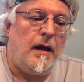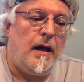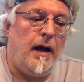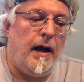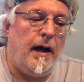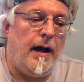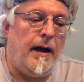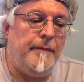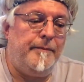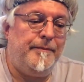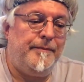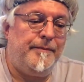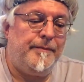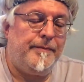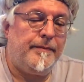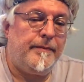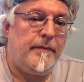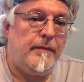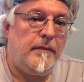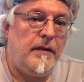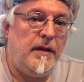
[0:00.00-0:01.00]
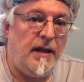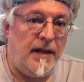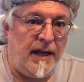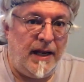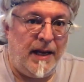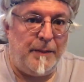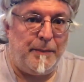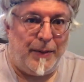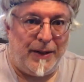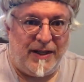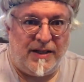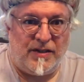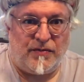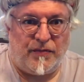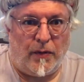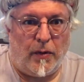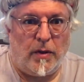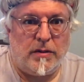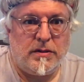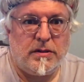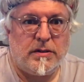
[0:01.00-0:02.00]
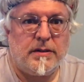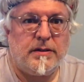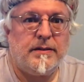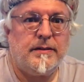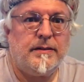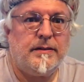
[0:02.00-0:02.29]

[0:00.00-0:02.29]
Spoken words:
You need a police force.